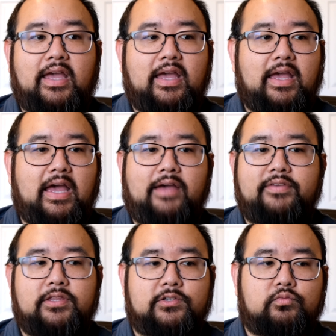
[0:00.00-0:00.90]

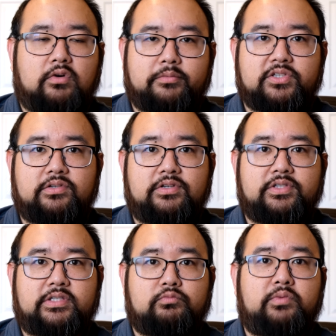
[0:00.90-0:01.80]
having those warmer
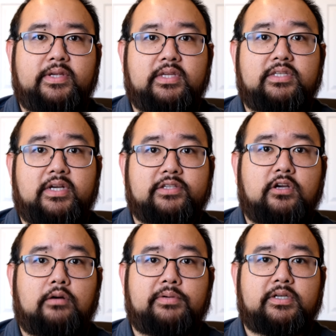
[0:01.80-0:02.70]
sources really does
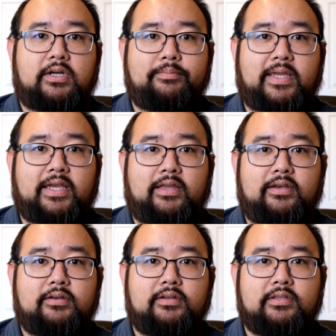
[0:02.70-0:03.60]
open it up
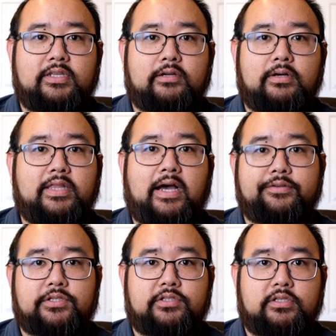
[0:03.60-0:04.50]
and, you know,
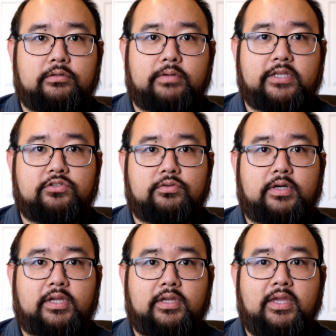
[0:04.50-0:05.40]
allows you to
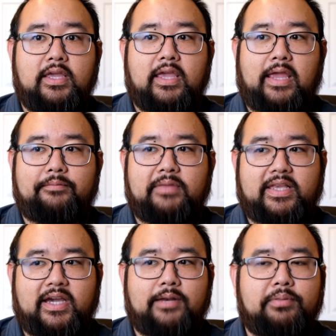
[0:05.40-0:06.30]
enjoy. And it
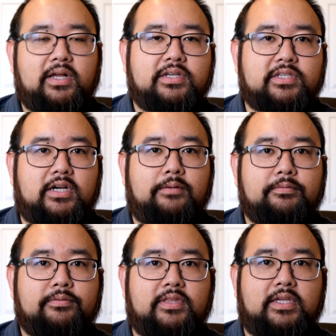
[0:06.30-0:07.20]
kind of plugs
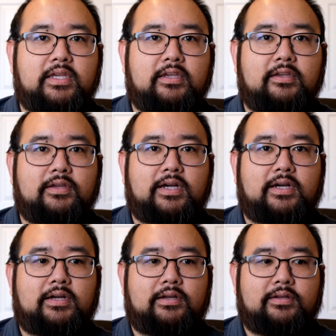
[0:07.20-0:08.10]
up the
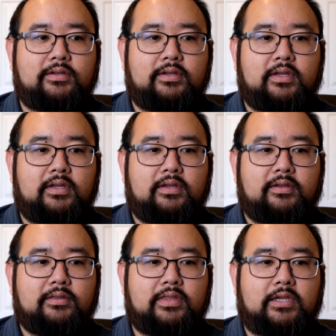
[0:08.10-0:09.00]

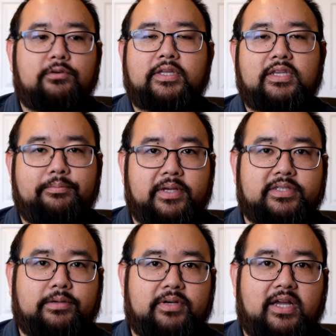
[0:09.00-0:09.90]
only
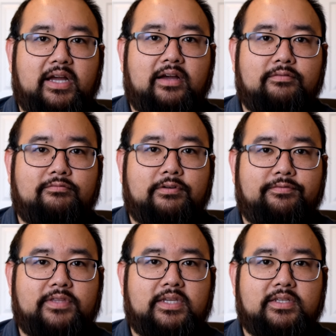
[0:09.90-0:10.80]
nitpicks I would have
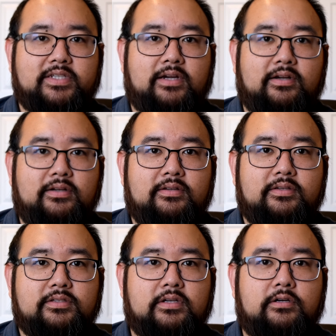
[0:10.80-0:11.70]
with the Terra.
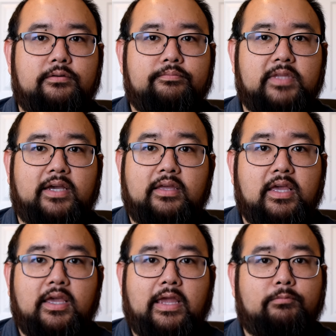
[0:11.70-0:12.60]
So yeah,
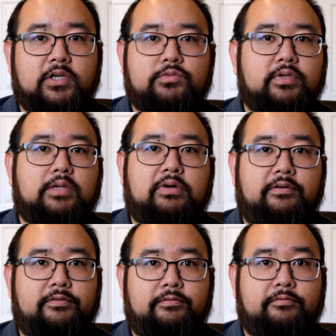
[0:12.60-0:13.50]
it works really well
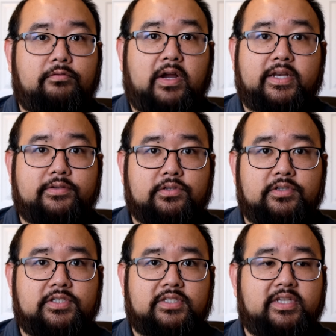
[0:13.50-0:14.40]
for a variety of
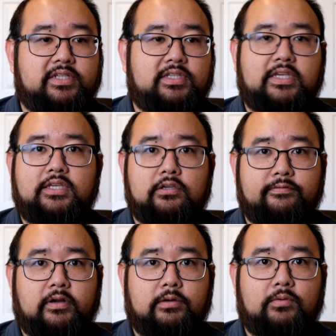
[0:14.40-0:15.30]
sources. It takes EQ
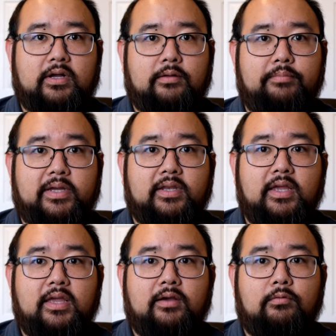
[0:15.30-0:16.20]
very well, but
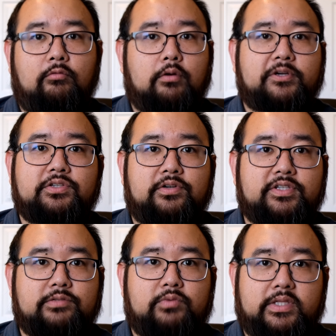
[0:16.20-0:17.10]
warmer
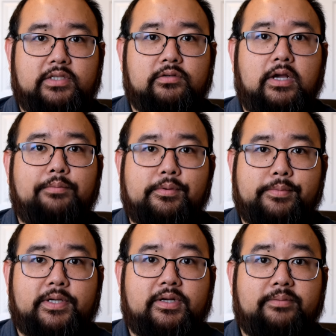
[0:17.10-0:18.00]
sources really do help
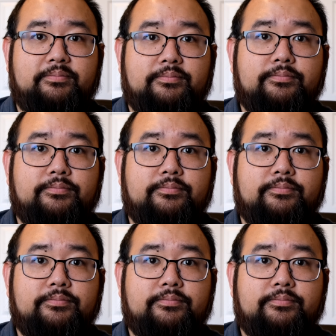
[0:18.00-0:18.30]
open it up.